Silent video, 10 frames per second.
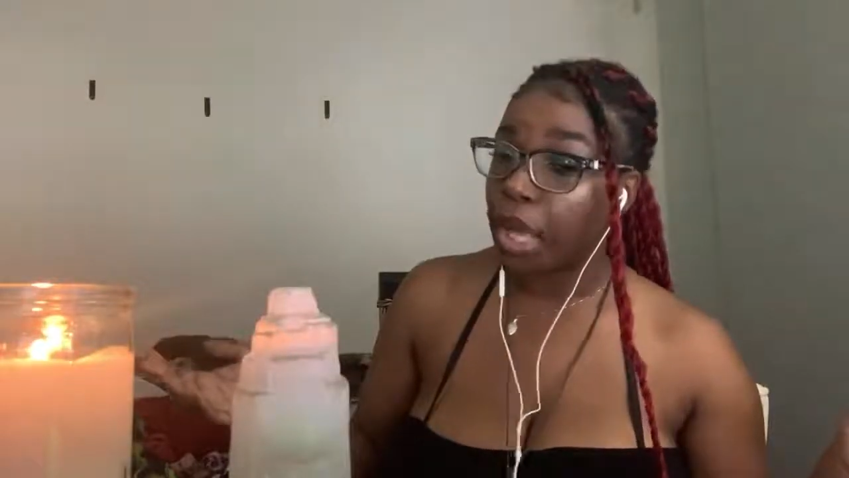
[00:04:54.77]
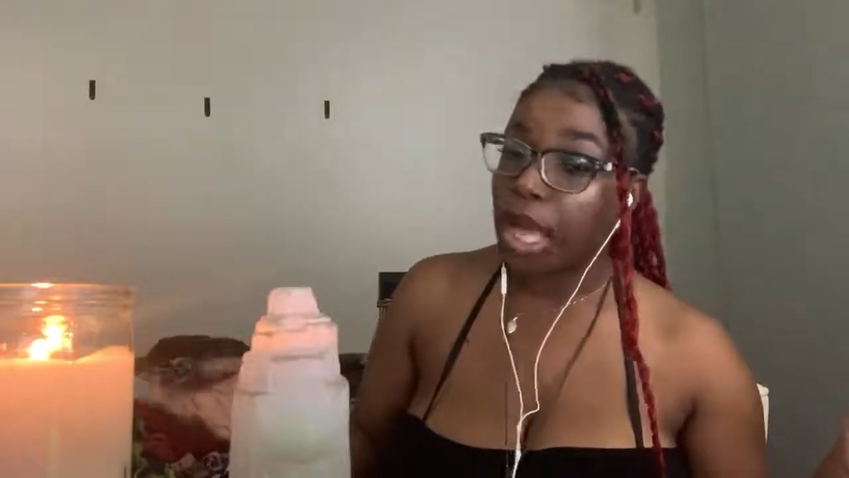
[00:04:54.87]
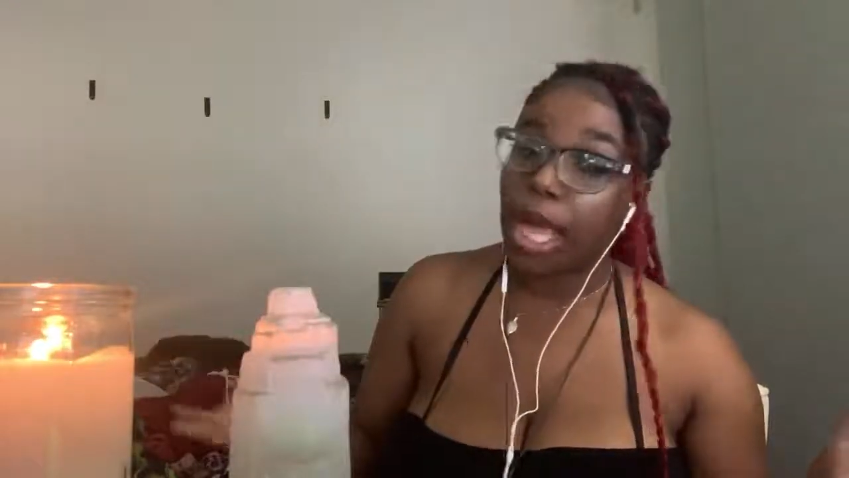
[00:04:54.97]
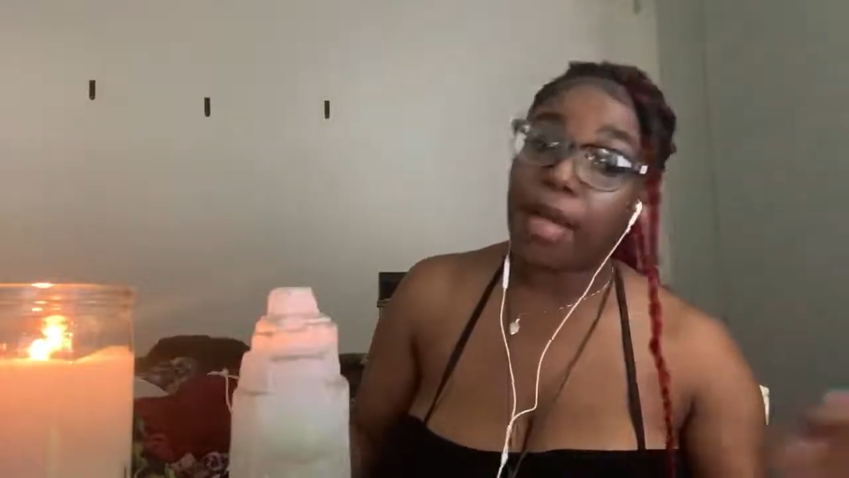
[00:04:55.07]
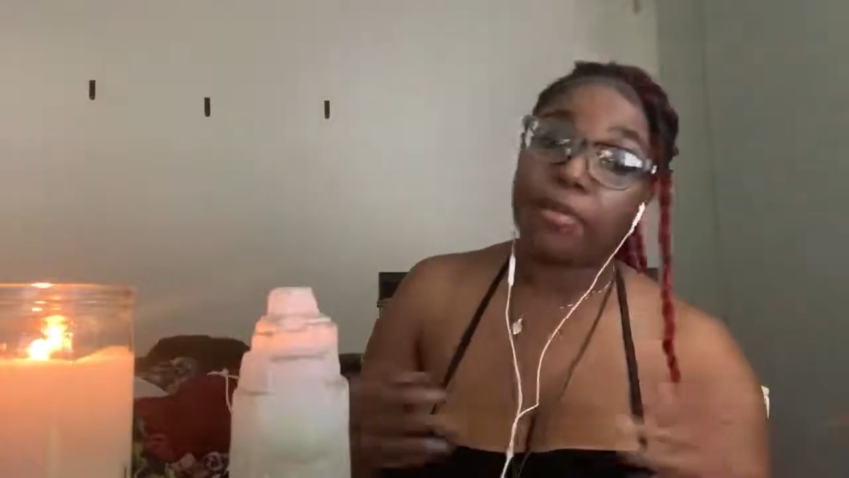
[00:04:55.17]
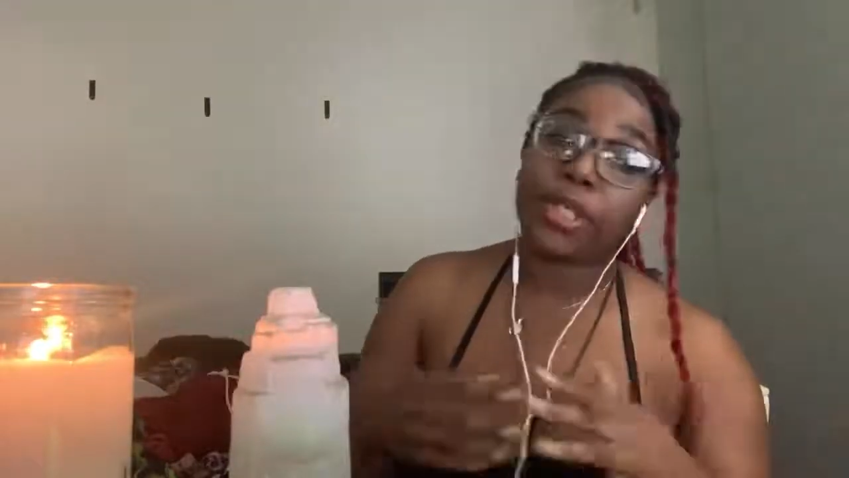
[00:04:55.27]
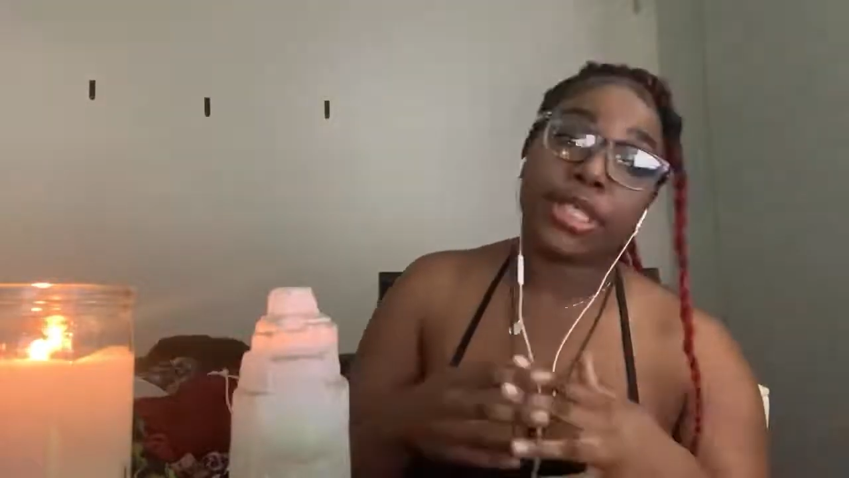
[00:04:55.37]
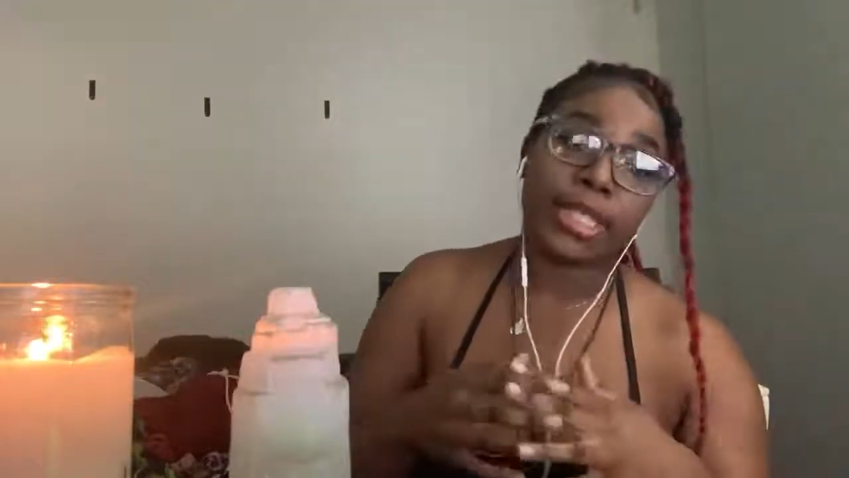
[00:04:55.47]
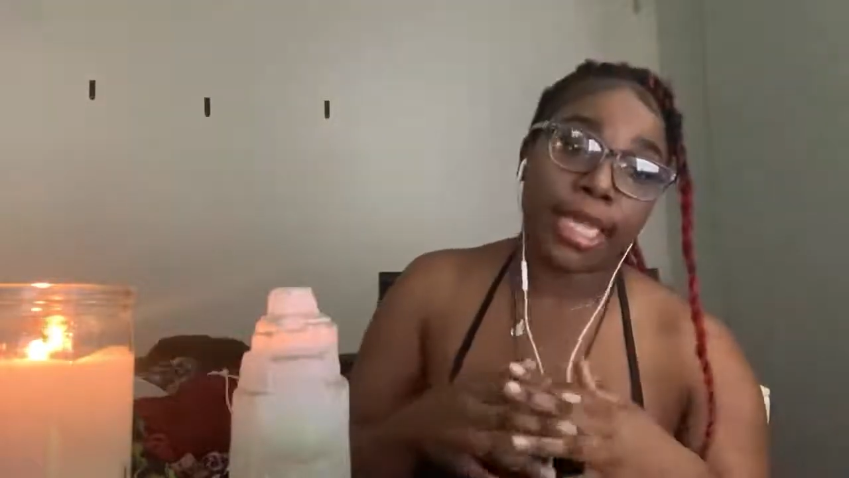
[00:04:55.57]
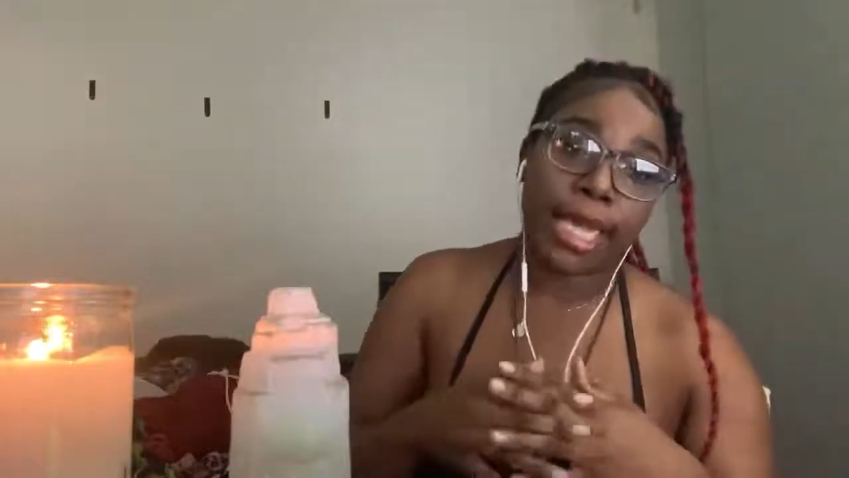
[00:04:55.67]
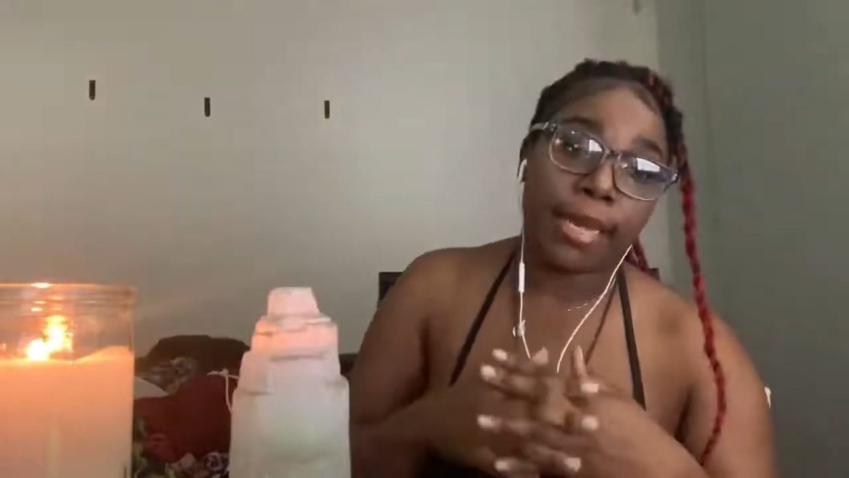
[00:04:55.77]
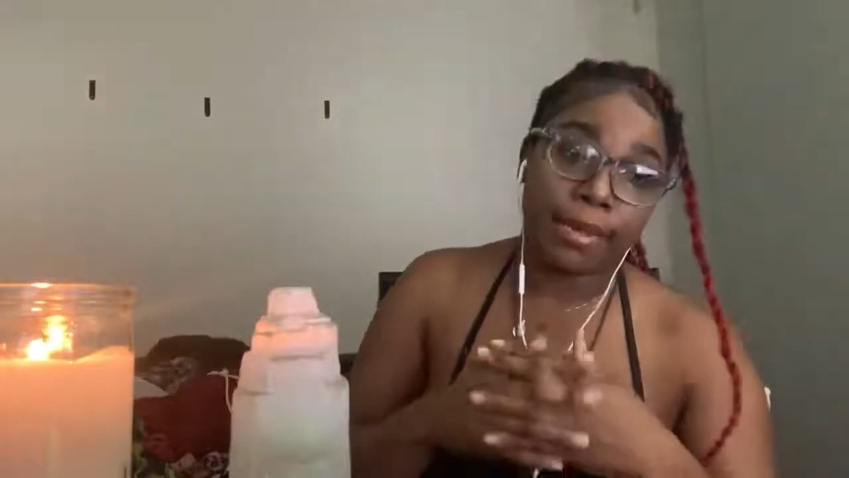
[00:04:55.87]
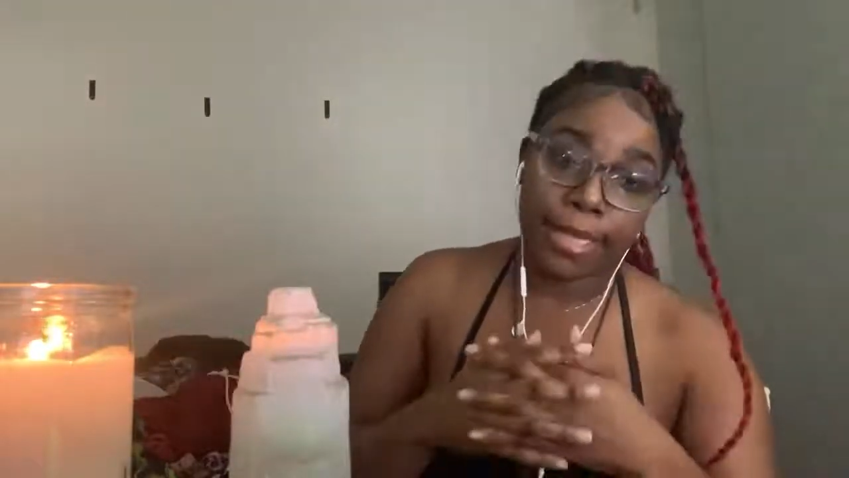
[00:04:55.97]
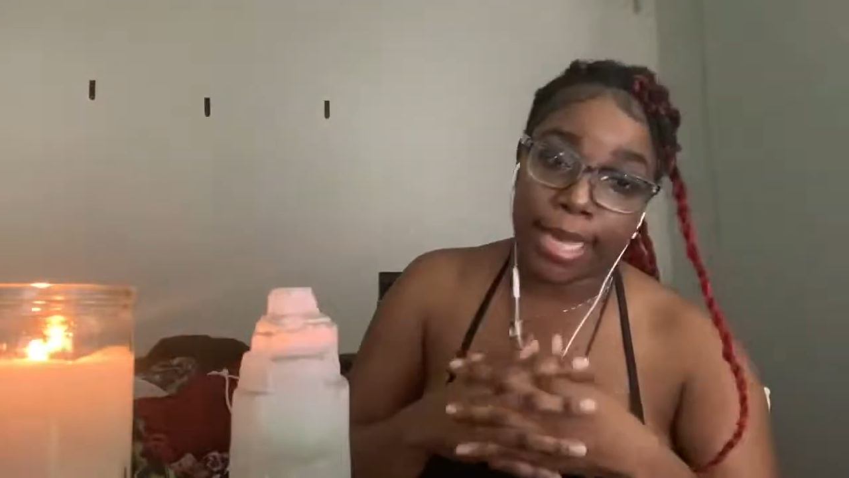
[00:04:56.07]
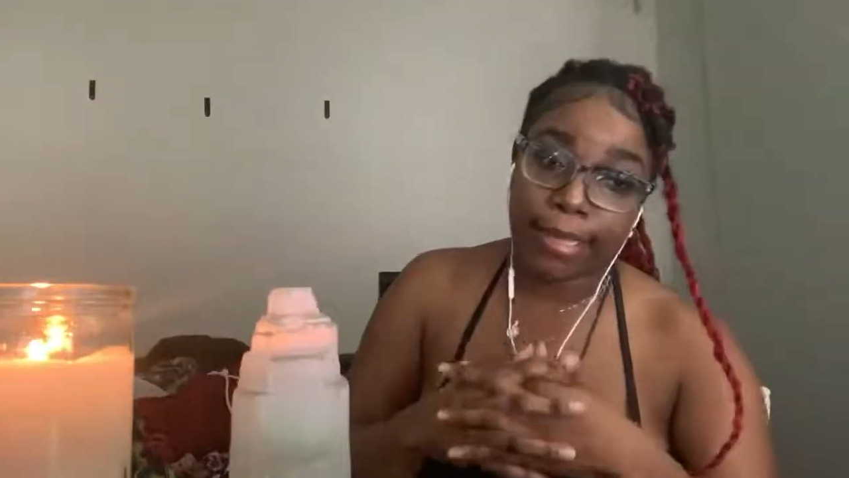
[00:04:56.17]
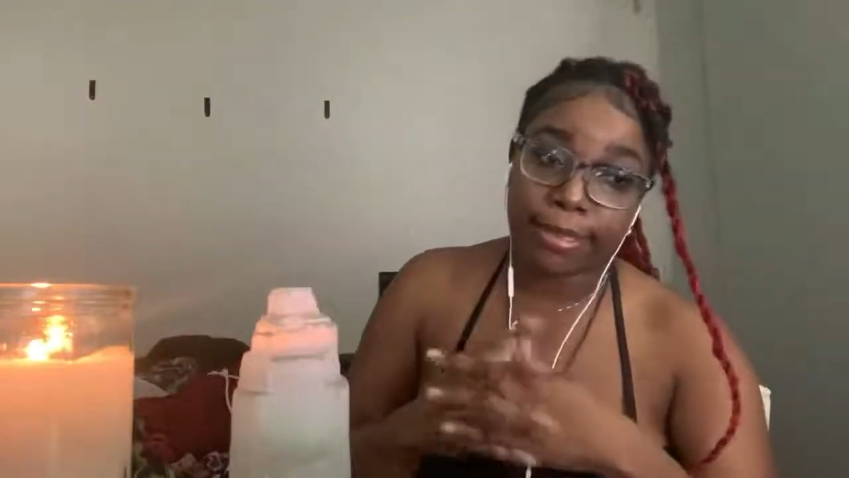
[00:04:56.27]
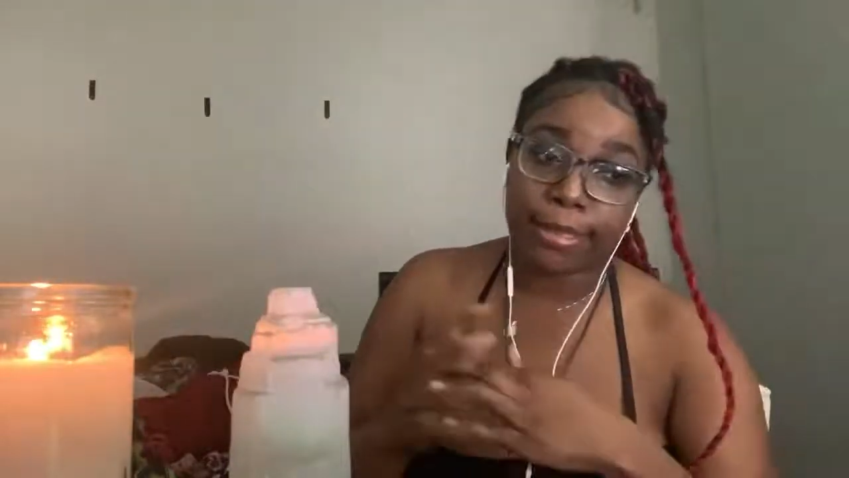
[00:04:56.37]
I'm just saying, yes,